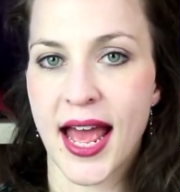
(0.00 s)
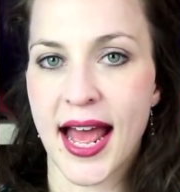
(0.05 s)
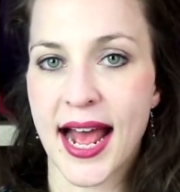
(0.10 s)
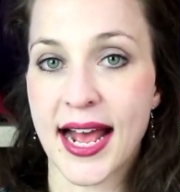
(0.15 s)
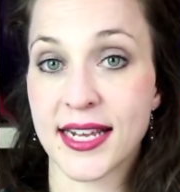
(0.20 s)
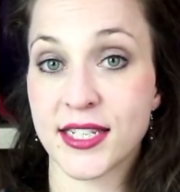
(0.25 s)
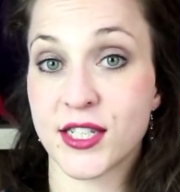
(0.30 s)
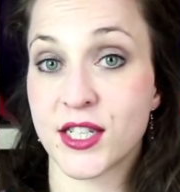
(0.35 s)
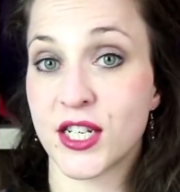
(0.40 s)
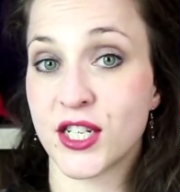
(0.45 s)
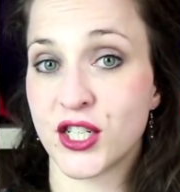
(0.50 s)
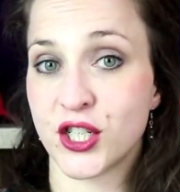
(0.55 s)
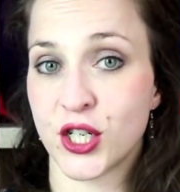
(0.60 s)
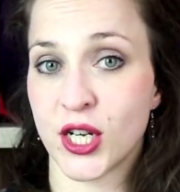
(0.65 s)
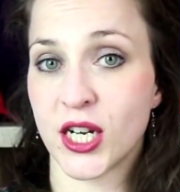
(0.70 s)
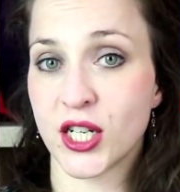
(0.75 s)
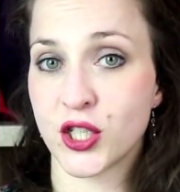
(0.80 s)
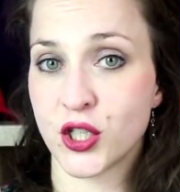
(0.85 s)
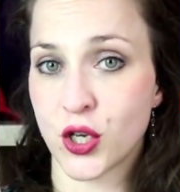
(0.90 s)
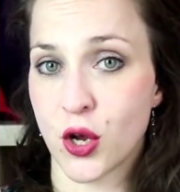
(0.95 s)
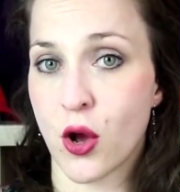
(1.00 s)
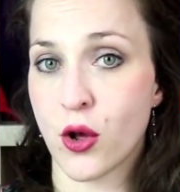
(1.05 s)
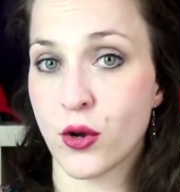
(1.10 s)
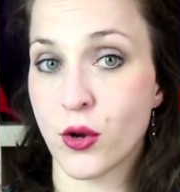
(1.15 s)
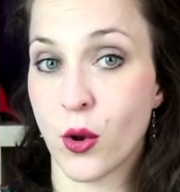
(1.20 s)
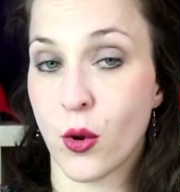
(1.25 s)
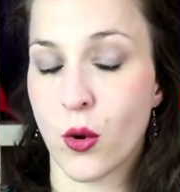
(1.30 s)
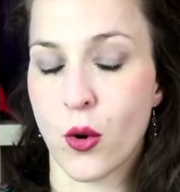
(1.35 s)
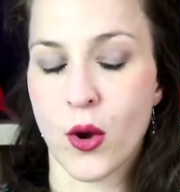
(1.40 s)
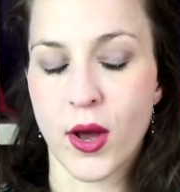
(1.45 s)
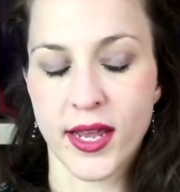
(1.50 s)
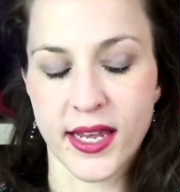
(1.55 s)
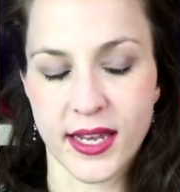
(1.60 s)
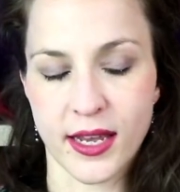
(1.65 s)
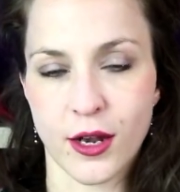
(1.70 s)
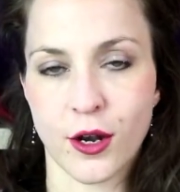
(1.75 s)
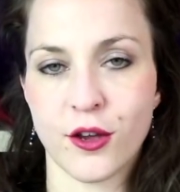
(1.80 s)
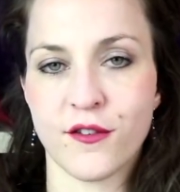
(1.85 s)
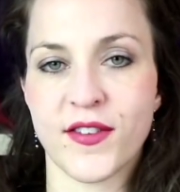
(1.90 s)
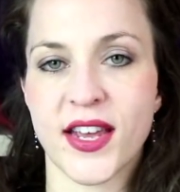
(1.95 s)
As the Gilets Jaunes, or
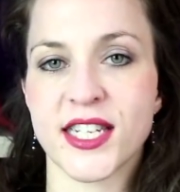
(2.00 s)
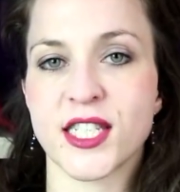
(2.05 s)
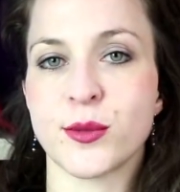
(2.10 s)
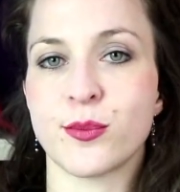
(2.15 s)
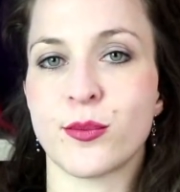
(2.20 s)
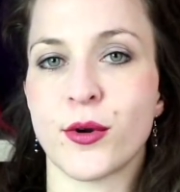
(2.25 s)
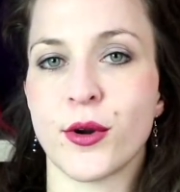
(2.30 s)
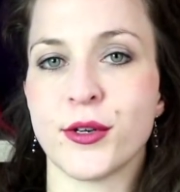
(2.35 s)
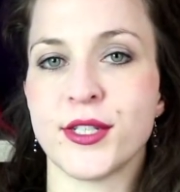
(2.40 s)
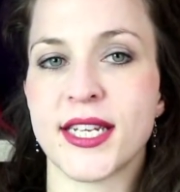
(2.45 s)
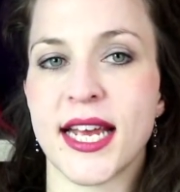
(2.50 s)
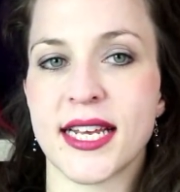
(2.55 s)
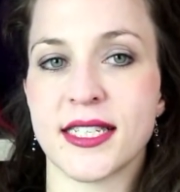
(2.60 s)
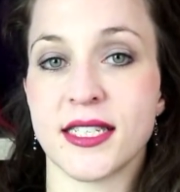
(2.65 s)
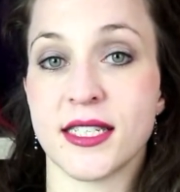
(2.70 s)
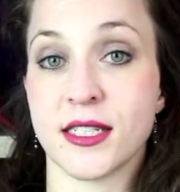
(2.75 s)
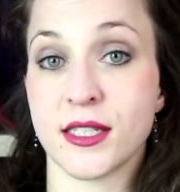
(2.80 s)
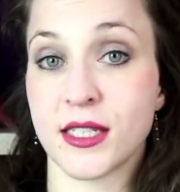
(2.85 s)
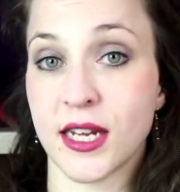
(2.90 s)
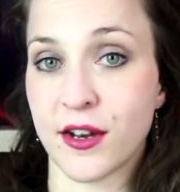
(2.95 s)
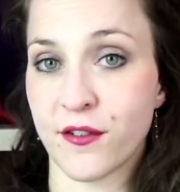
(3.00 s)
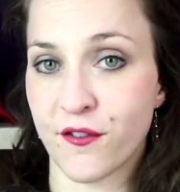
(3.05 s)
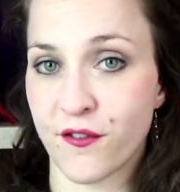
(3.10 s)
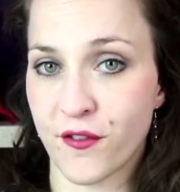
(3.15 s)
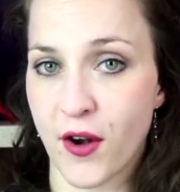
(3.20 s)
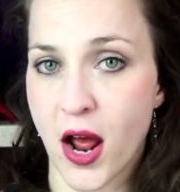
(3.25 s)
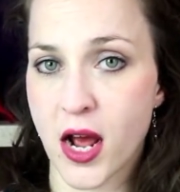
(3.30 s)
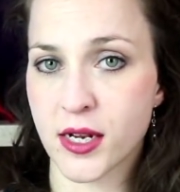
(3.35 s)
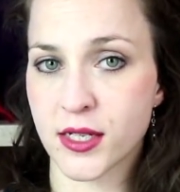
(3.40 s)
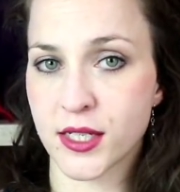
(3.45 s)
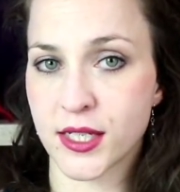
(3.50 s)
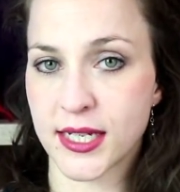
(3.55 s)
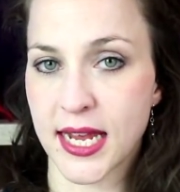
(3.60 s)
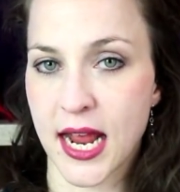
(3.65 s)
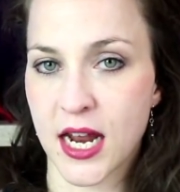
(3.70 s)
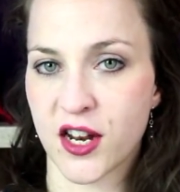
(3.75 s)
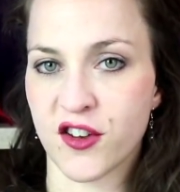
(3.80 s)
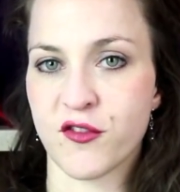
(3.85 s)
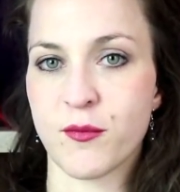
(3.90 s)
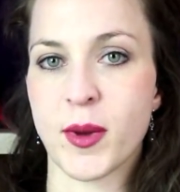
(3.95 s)
Yellow Vest protesters in France,
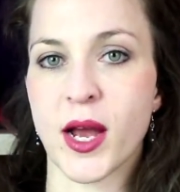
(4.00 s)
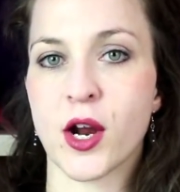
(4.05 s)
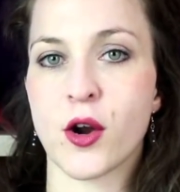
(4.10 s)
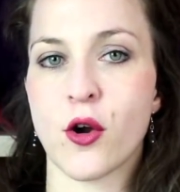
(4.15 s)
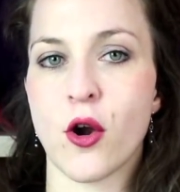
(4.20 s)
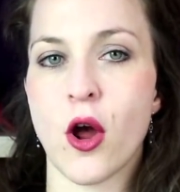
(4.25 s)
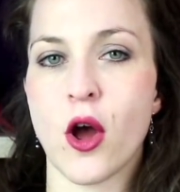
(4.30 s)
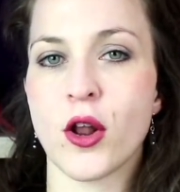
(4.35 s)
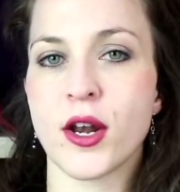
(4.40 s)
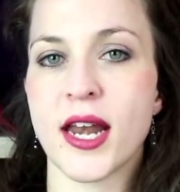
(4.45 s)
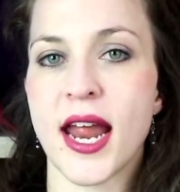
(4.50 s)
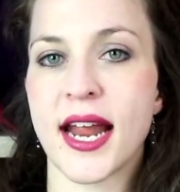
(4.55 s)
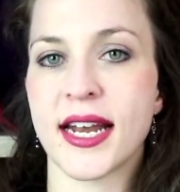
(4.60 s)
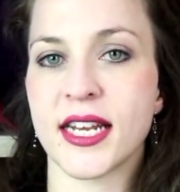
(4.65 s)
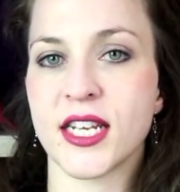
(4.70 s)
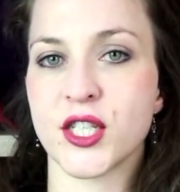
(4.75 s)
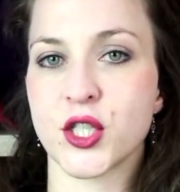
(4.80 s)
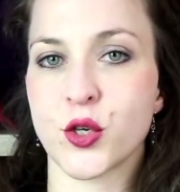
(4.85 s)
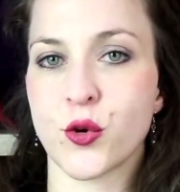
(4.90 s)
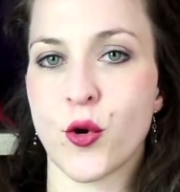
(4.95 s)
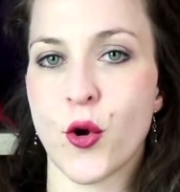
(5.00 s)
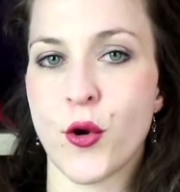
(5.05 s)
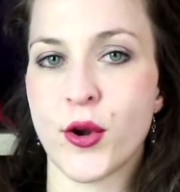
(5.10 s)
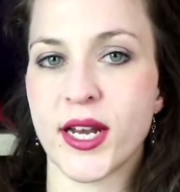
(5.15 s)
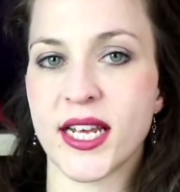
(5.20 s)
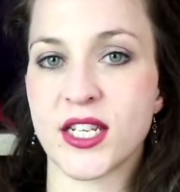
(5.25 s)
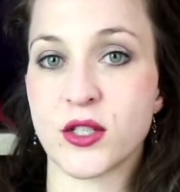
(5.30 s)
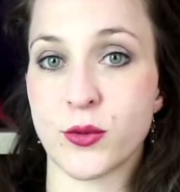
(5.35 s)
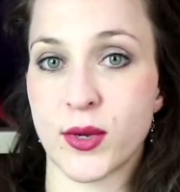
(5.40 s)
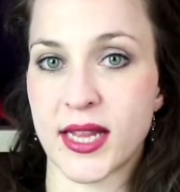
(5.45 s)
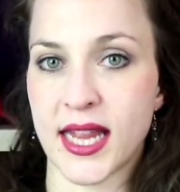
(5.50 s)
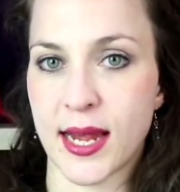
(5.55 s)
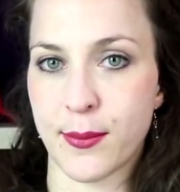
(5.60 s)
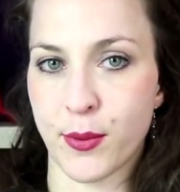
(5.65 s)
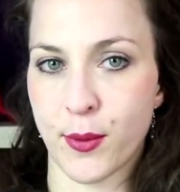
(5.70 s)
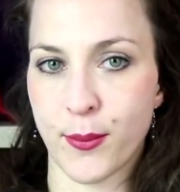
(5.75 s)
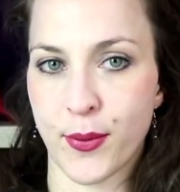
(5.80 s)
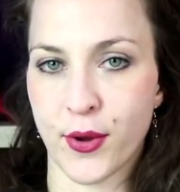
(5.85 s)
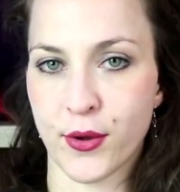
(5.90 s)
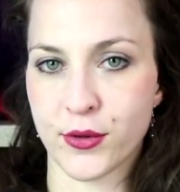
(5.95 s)
said of Macron and his cronies when they
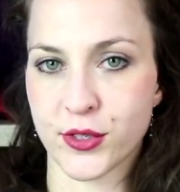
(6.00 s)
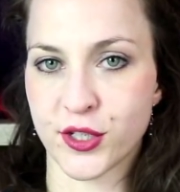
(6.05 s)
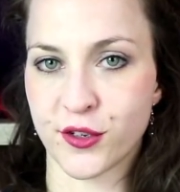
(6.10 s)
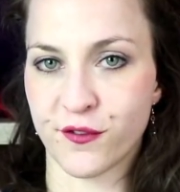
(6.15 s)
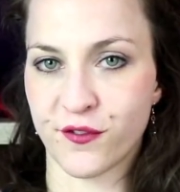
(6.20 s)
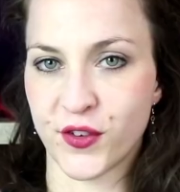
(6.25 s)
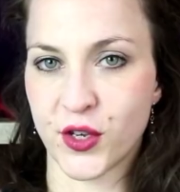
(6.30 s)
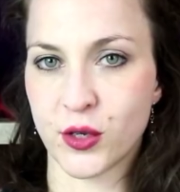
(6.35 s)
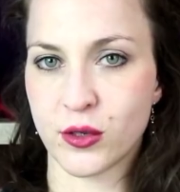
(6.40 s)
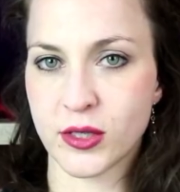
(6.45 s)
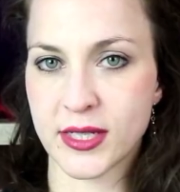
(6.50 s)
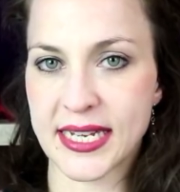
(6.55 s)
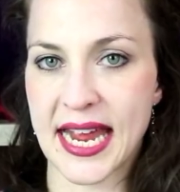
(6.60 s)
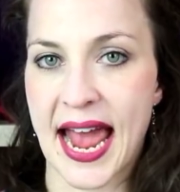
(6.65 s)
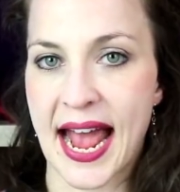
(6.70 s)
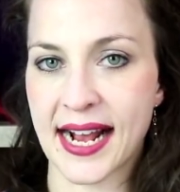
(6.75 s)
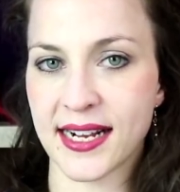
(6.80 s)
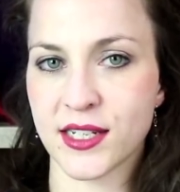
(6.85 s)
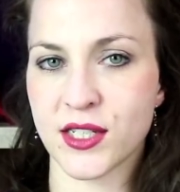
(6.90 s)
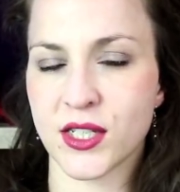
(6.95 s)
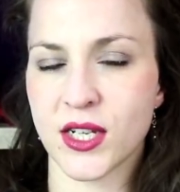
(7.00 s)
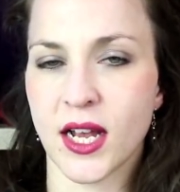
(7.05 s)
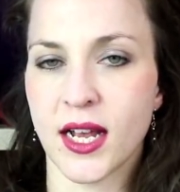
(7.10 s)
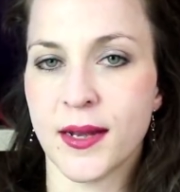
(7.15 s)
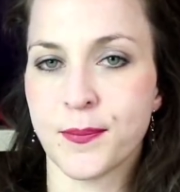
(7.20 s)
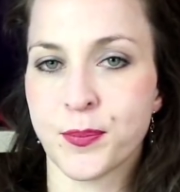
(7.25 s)
proposed a fuel tax,